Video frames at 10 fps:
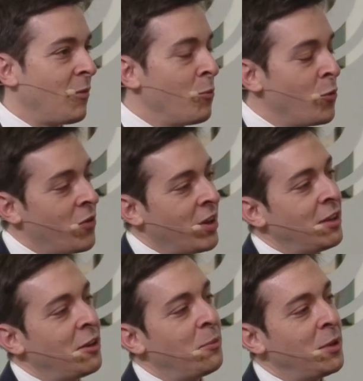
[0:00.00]
moving a
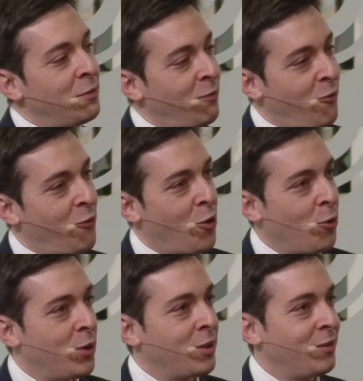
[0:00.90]
little bit
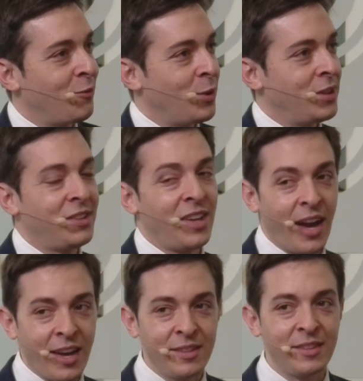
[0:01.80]
forward, what
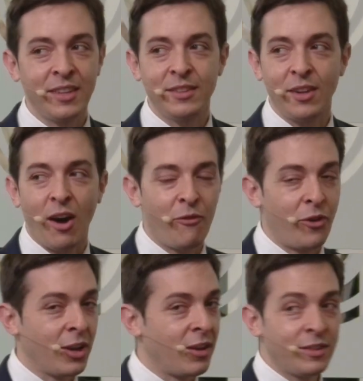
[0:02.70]
science is
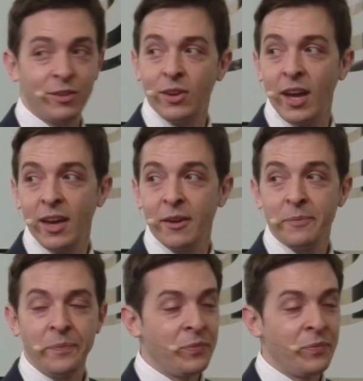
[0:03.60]
offering us today,